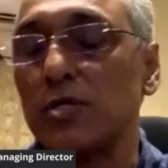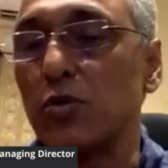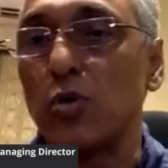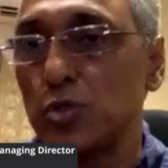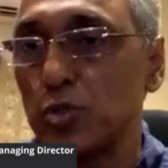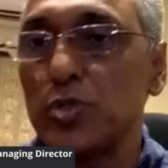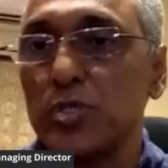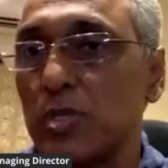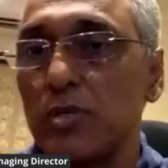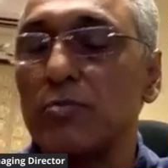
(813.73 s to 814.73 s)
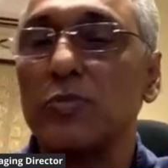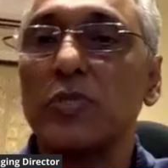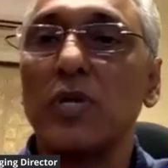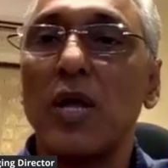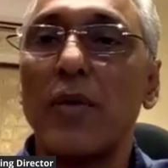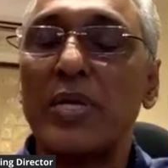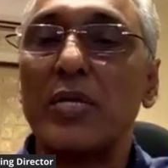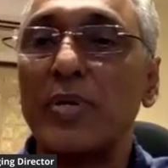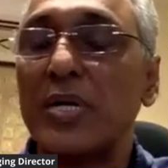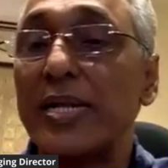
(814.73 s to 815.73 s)
also coming in
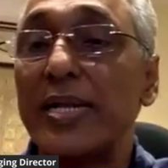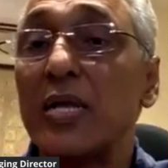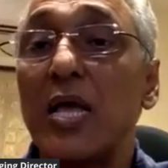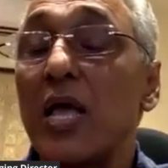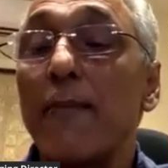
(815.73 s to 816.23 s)
a bit late.